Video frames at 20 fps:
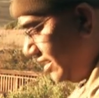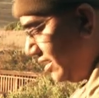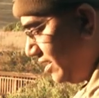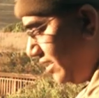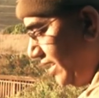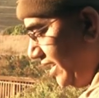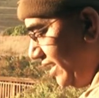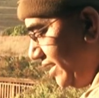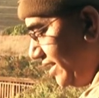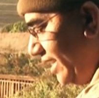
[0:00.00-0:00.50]

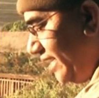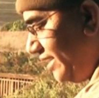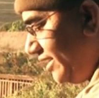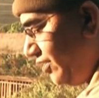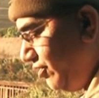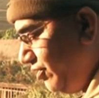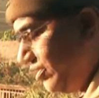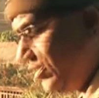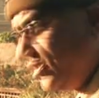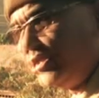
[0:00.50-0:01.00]
connect that
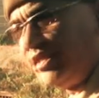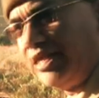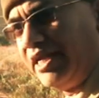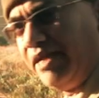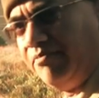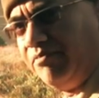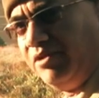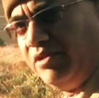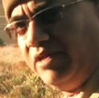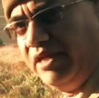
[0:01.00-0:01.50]
inverter's
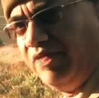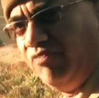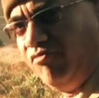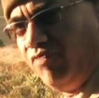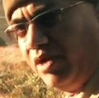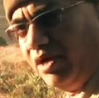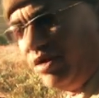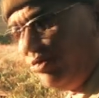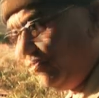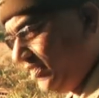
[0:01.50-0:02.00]
cable in
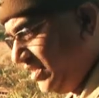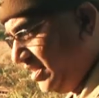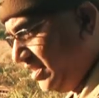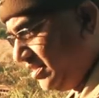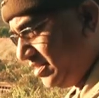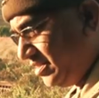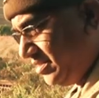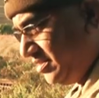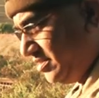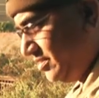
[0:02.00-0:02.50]
one of
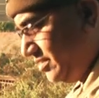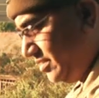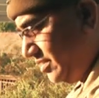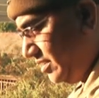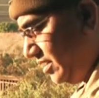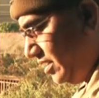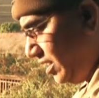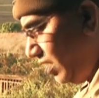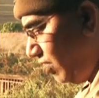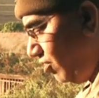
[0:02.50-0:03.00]
these
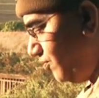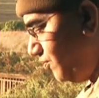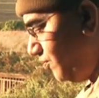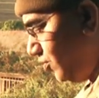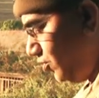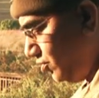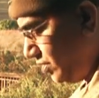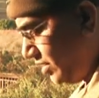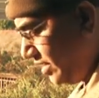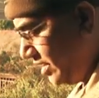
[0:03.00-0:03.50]
uh,
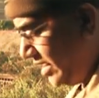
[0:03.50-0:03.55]
output